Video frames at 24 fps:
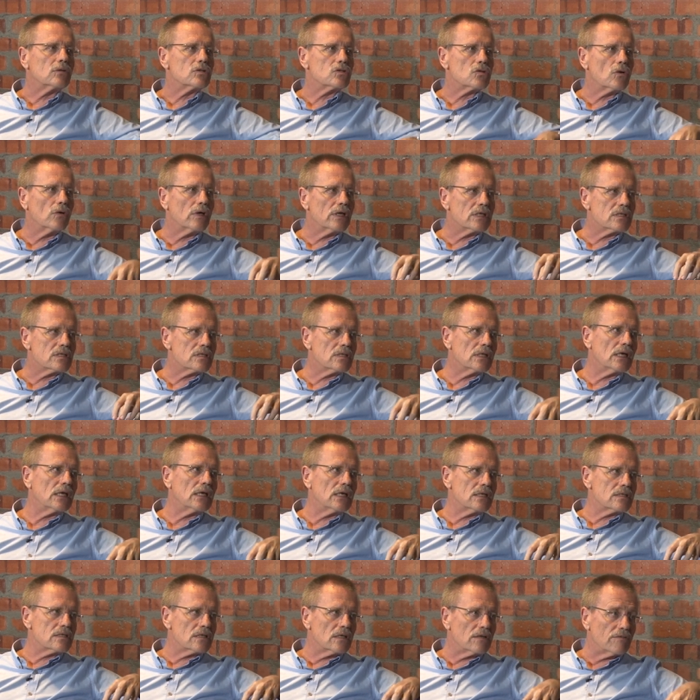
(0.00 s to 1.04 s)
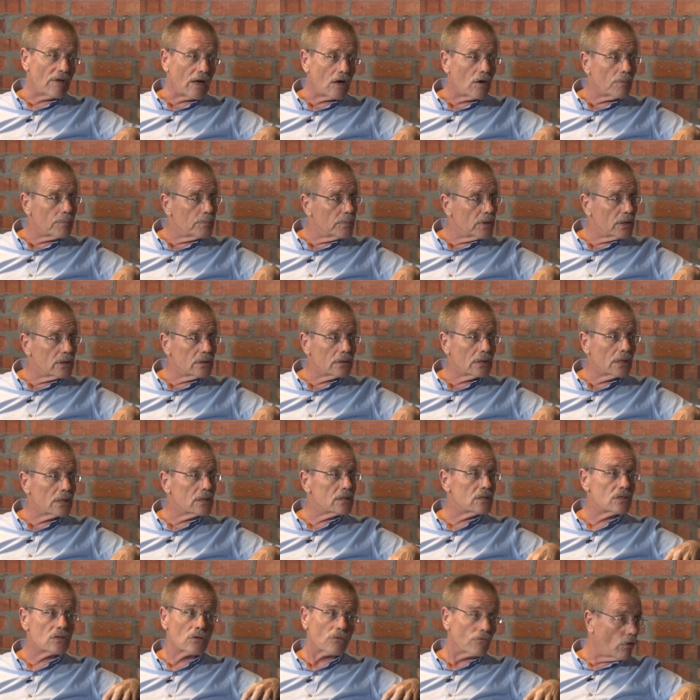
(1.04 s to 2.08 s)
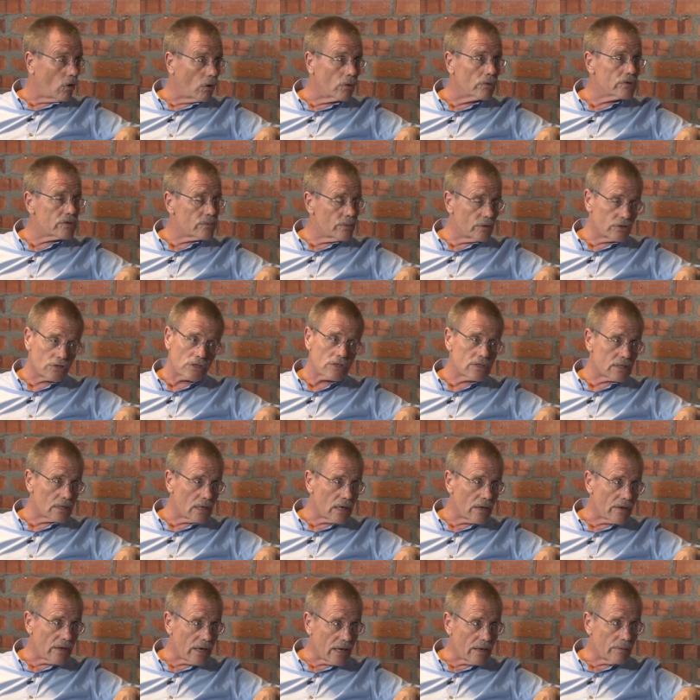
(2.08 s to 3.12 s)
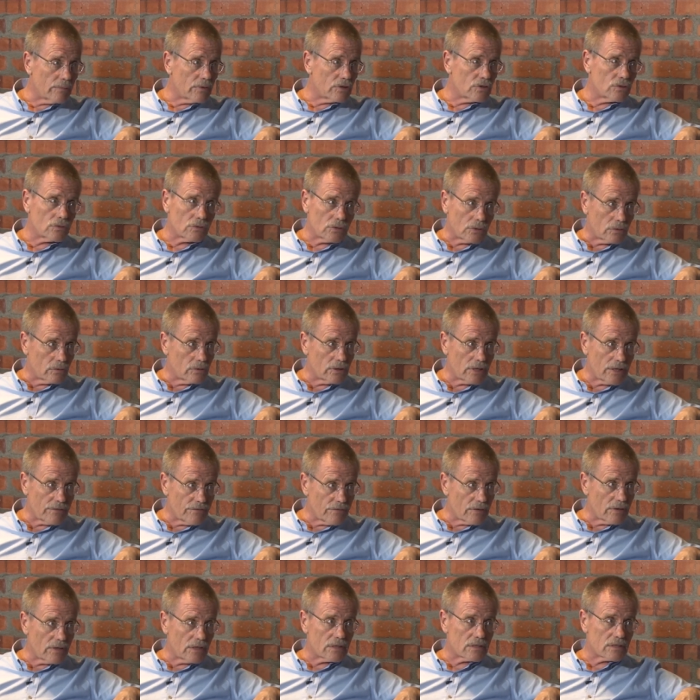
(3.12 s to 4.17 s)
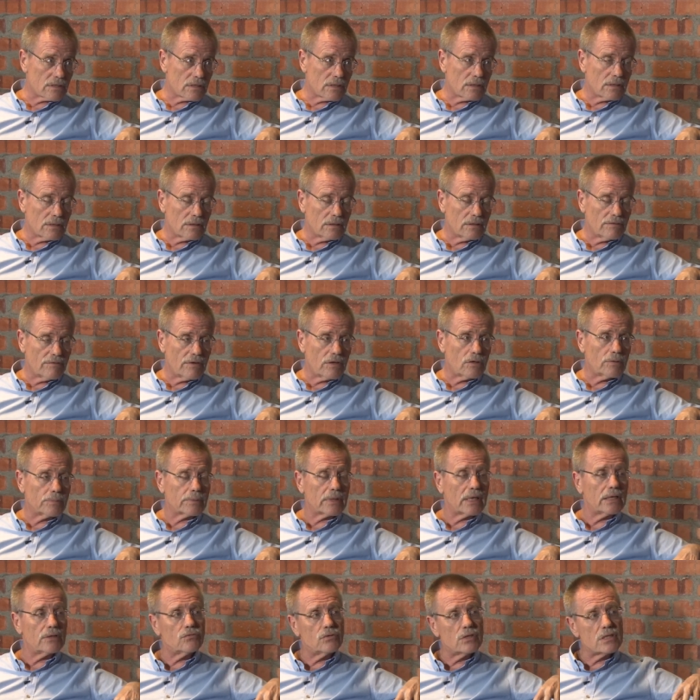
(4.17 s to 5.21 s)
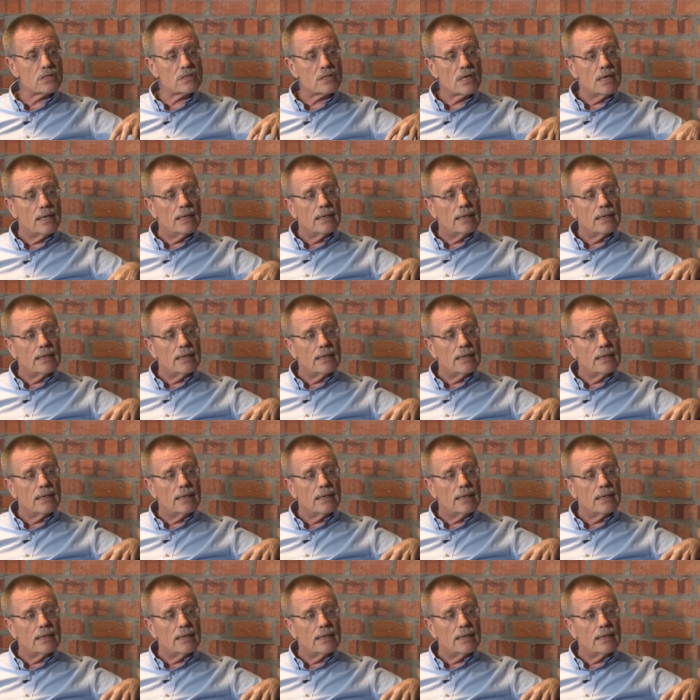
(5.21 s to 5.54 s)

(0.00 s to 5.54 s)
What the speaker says: So it is a development, it's a growth which is still there, which you don't have in these developed countries.